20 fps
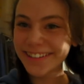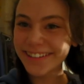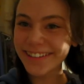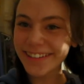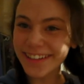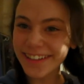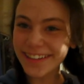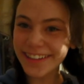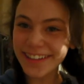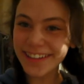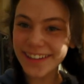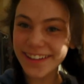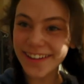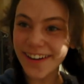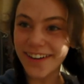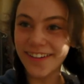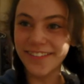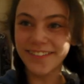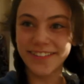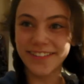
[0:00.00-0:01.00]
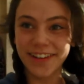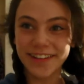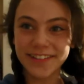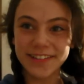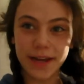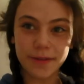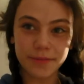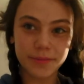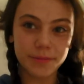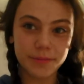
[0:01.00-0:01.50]
Look at the cone on
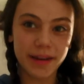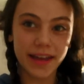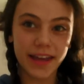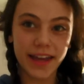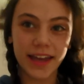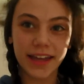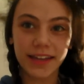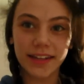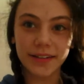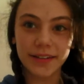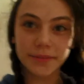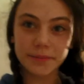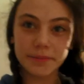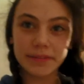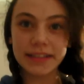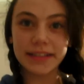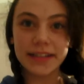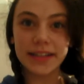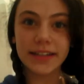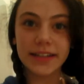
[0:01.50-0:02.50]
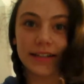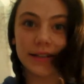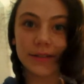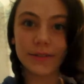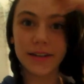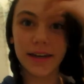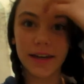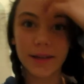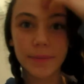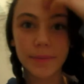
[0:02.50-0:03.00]
top of my head. Oh my God,
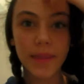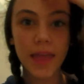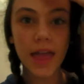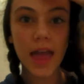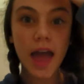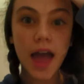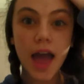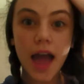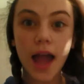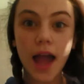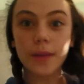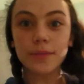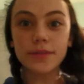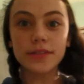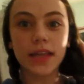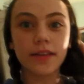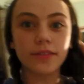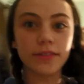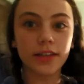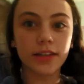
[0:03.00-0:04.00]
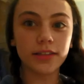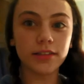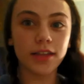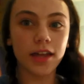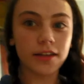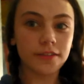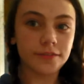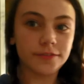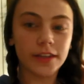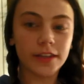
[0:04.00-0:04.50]
okay. I'm just having a
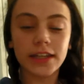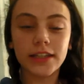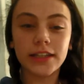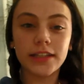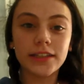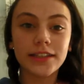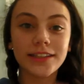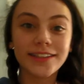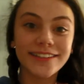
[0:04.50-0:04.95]
lot of fun.